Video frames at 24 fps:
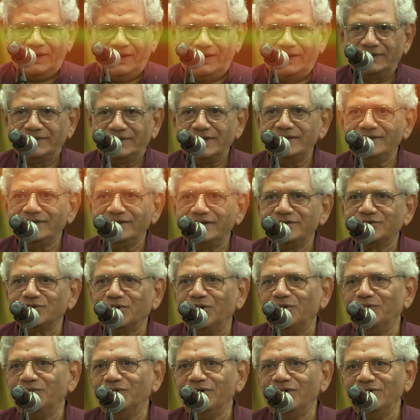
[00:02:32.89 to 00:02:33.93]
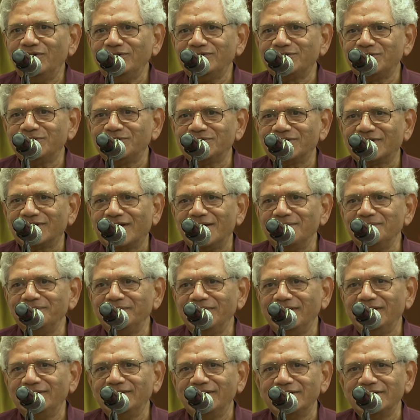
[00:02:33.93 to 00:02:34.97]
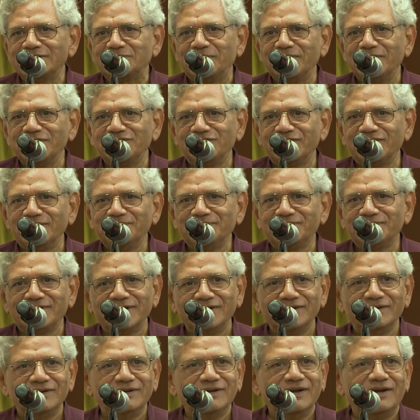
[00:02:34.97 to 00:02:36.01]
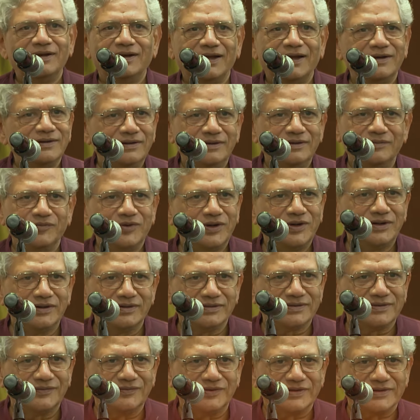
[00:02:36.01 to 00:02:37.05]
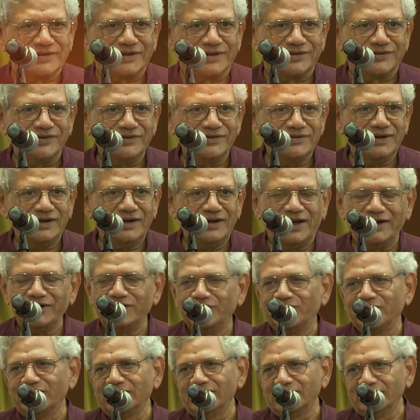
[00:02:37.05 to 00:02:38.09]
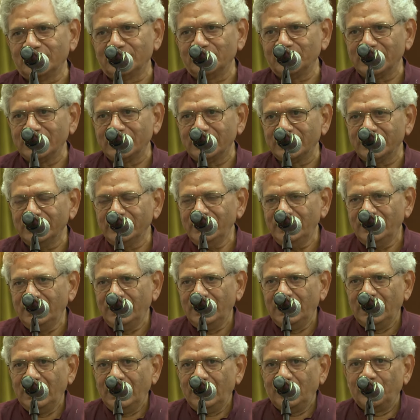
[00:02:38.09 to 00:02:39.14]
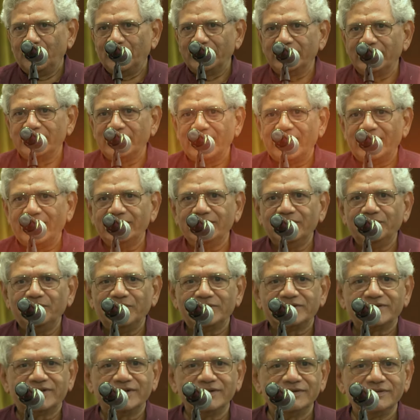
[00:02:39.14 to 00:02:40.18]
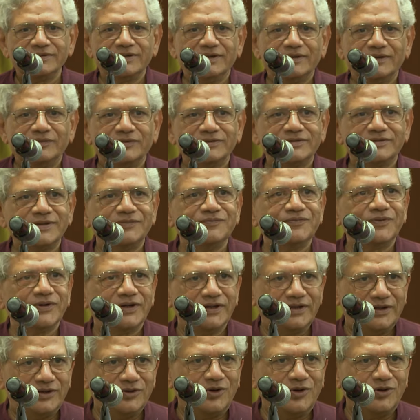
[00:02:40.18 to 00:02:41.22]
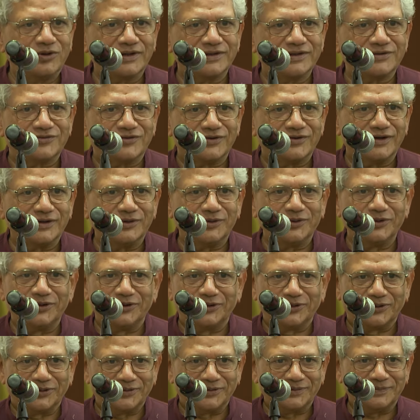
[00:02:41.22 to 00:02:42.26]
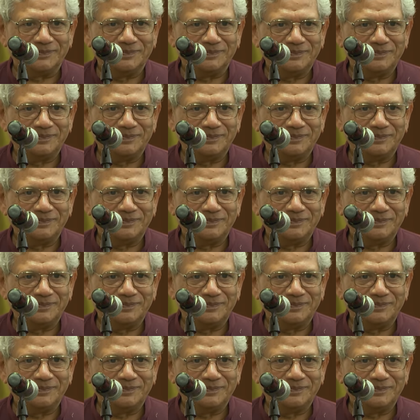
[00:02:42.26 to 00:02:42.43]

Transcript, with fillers: He says these Overlords used to come in their spaceships and they land in various civilizations. They landed on Earth one day when they had a Western symphony orchestra going on.